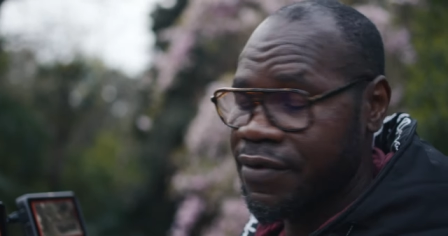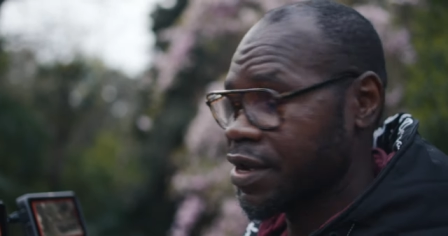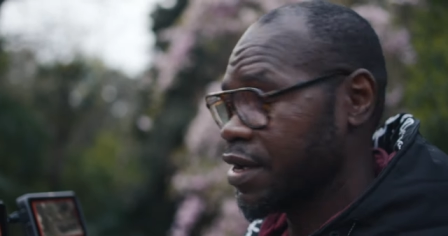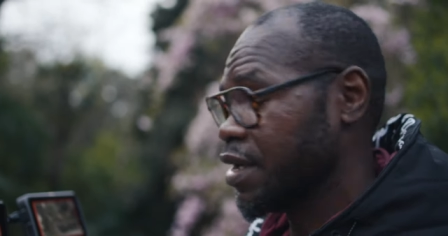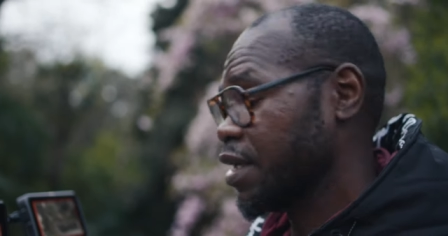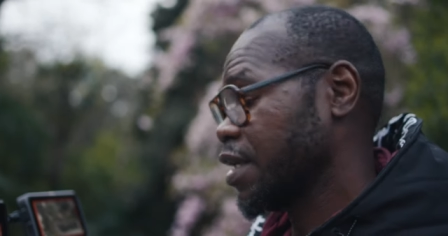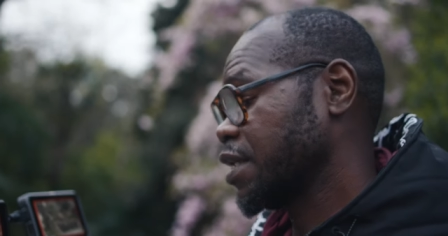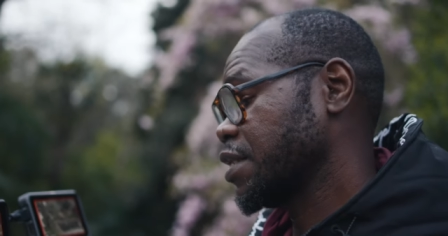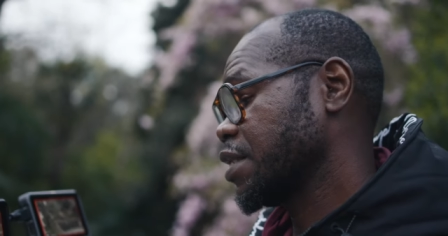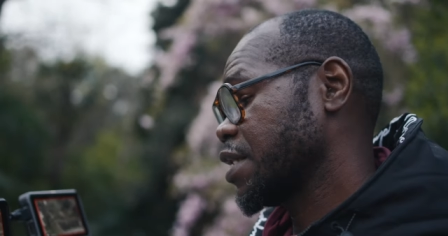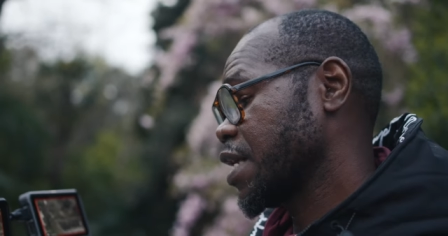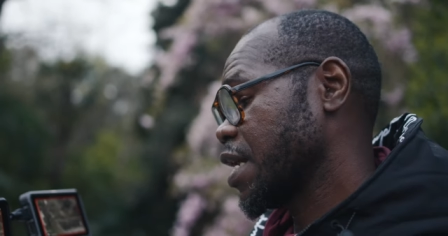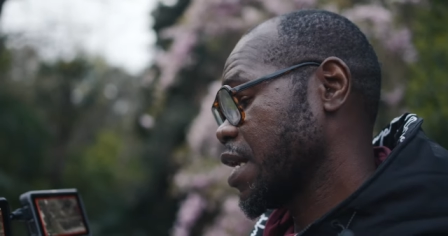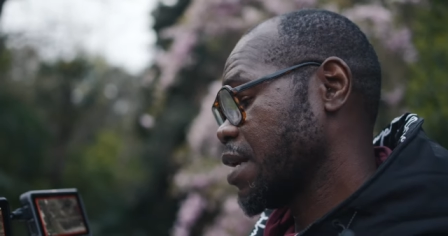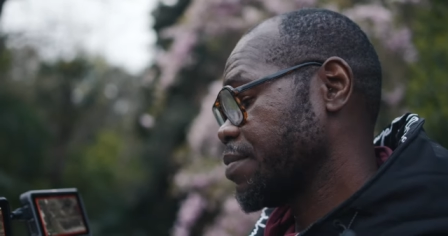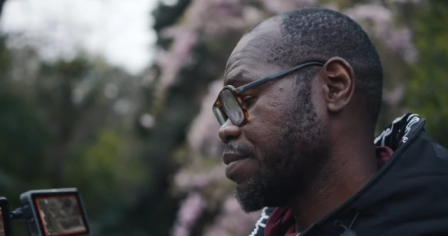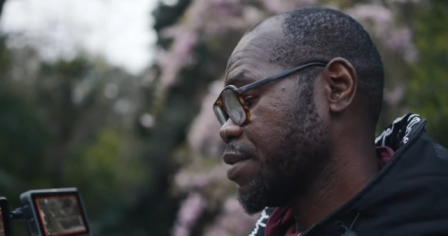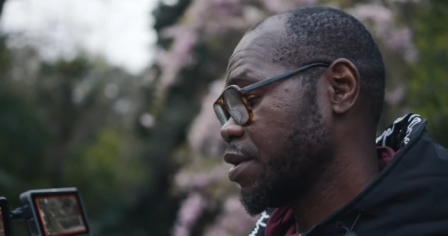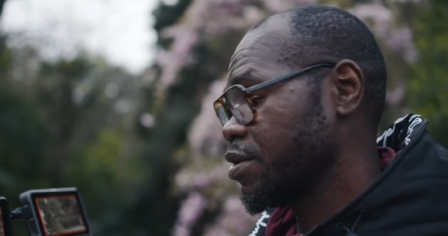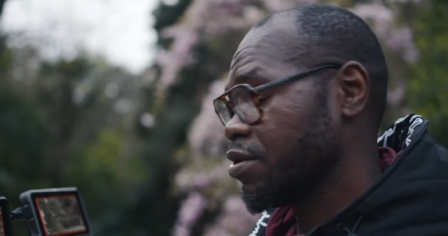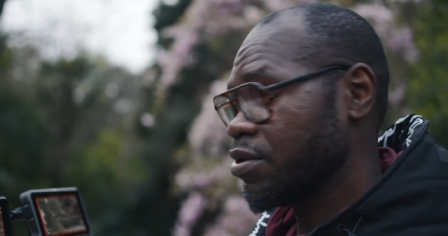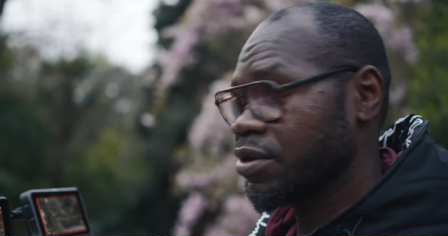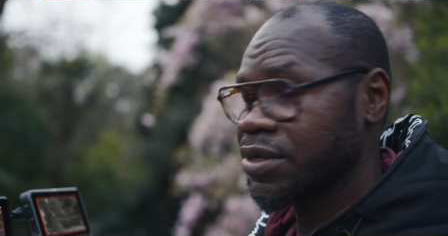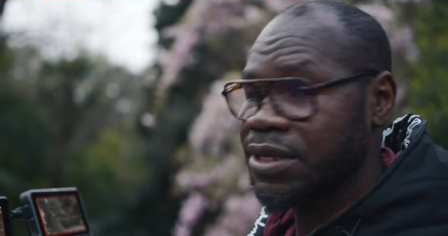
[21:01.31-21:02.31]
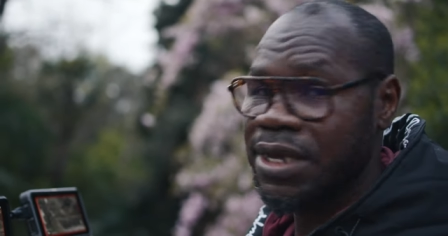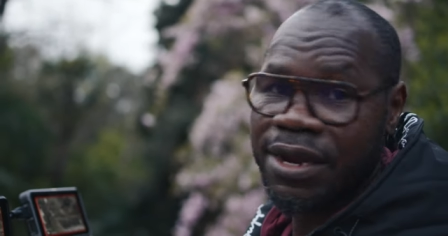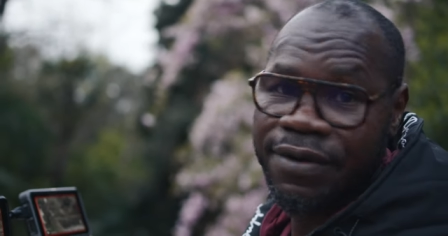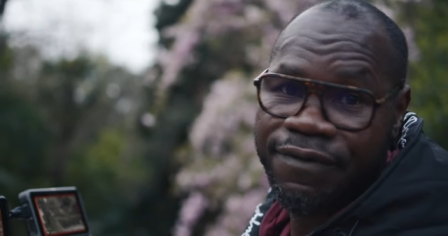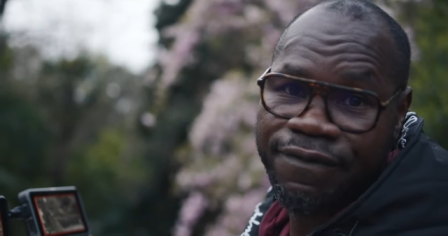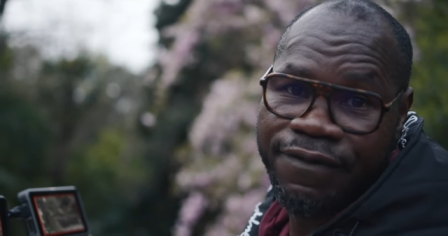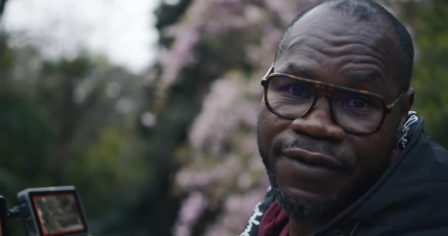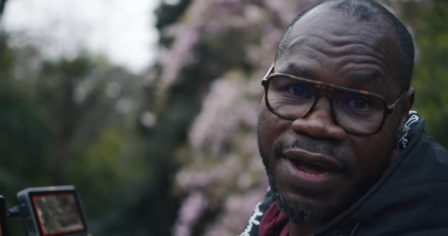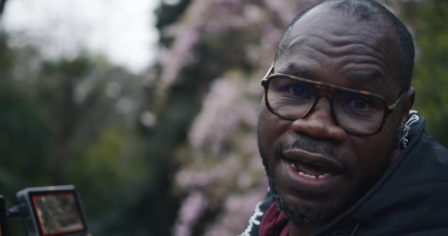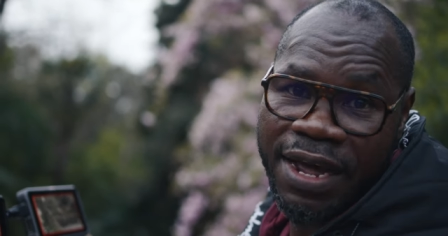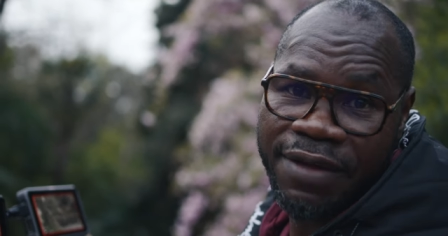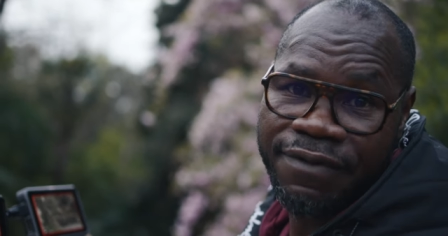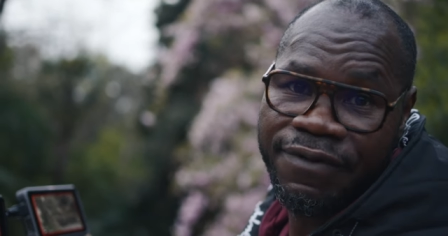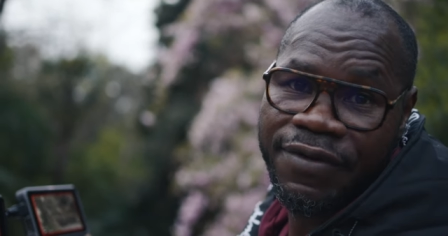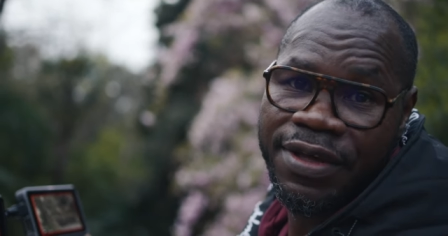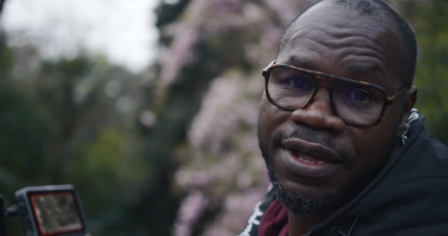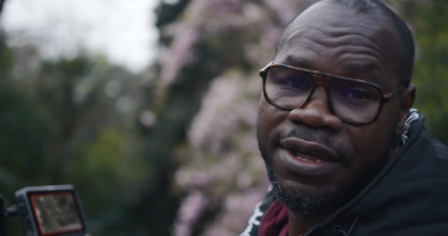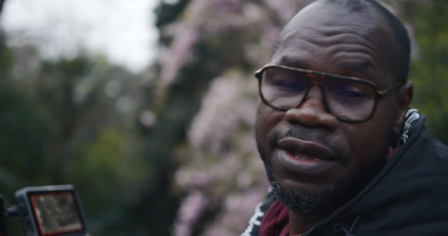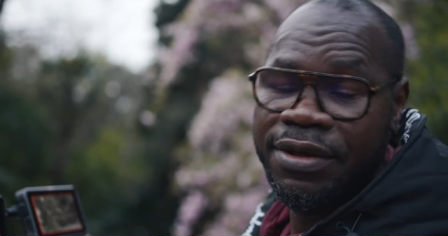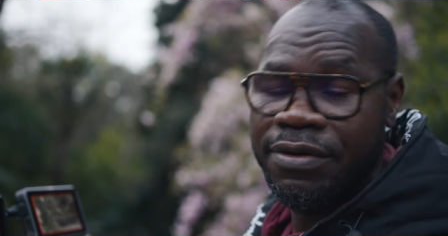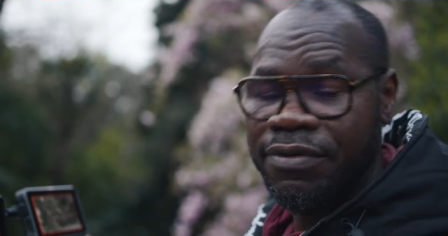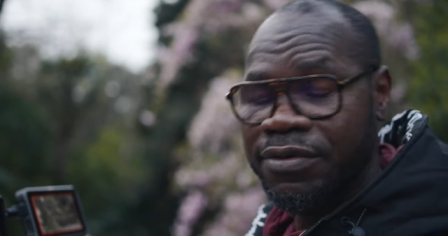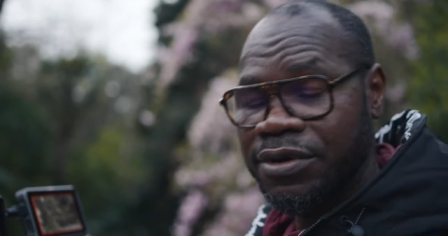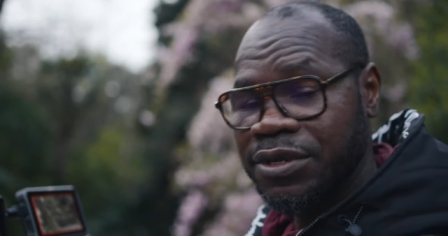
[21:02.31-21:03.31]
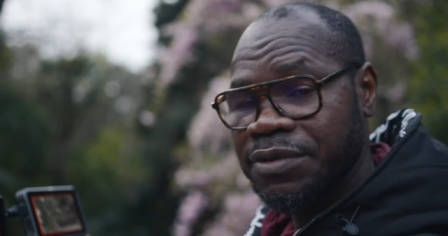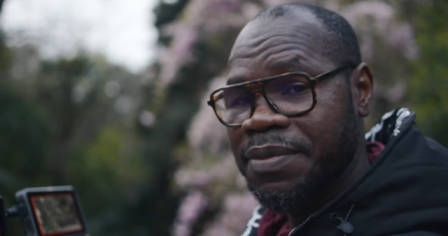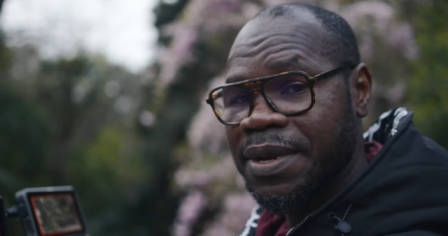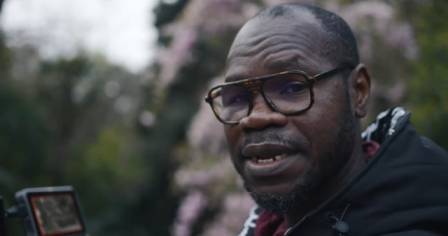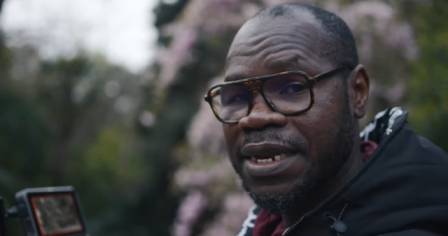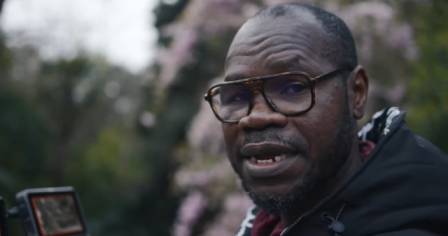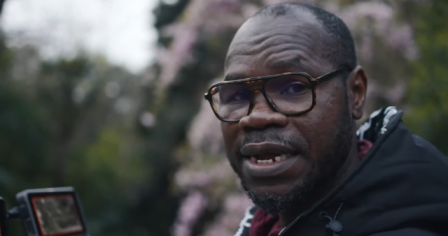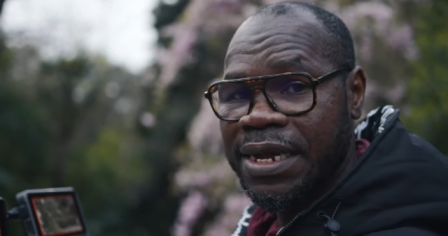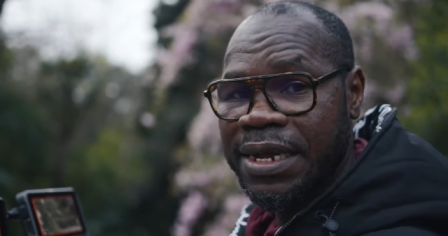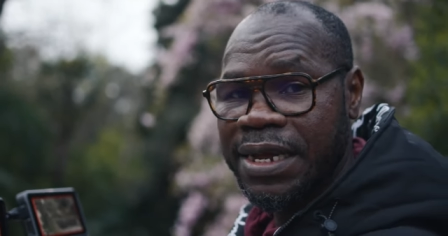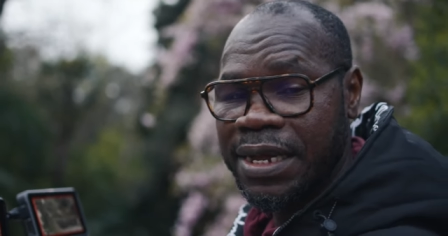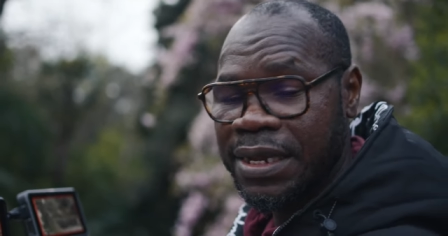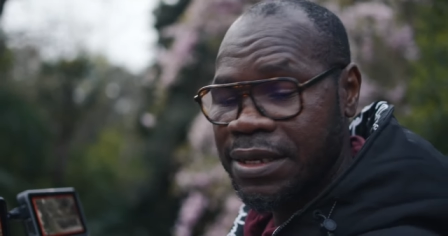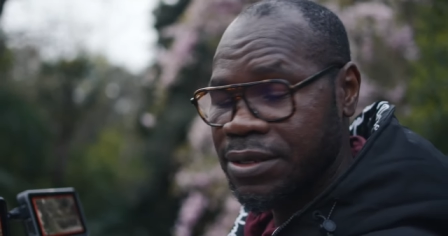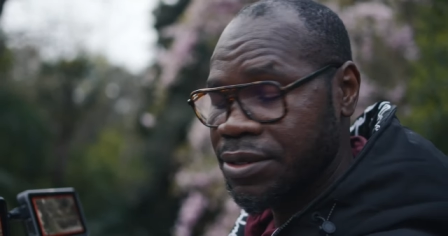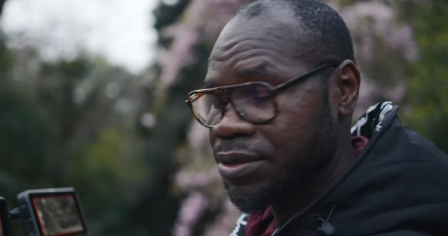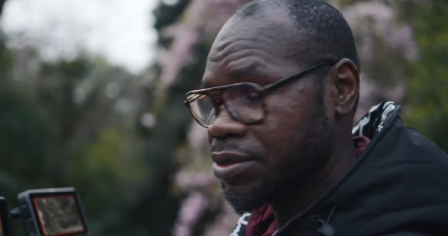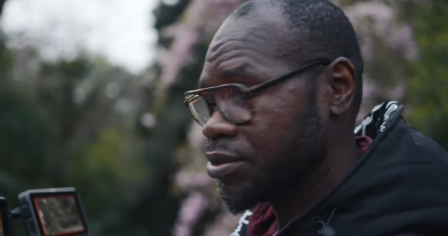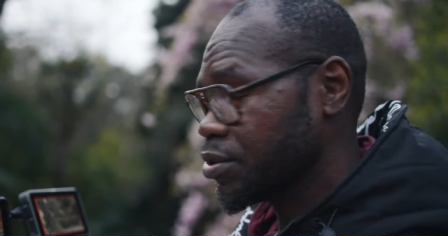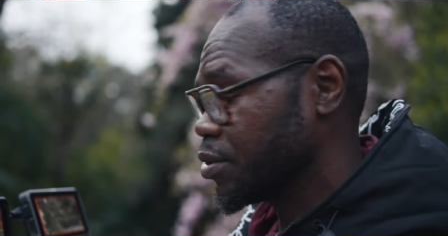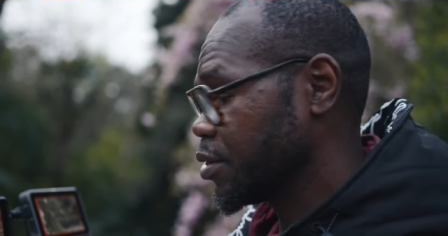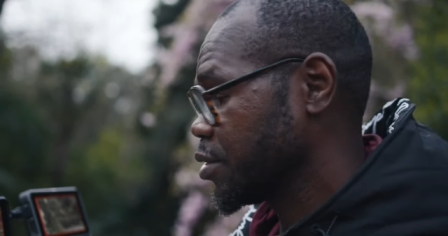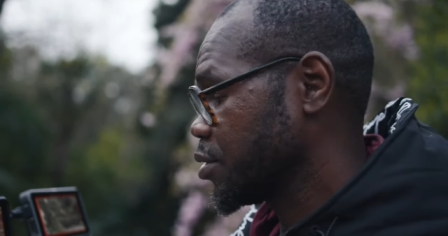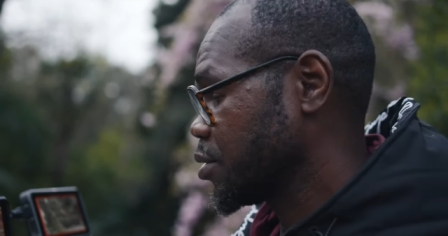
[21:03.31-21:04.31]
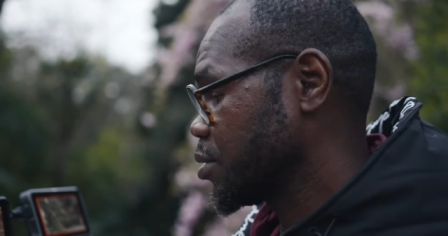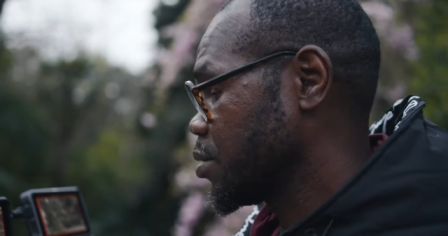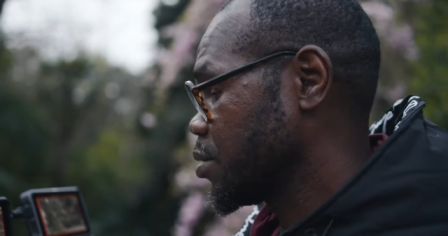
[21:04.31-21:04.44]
and at time the EOS R5 was better and so and